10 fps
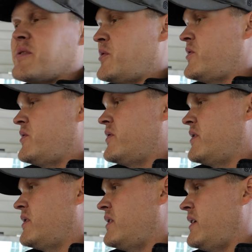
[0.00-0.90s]
smooth,
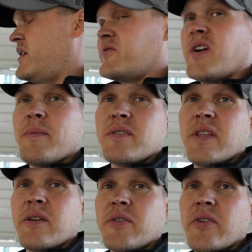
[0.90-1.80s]
and drop this
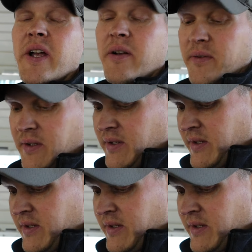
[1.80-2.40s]
thing on the ground.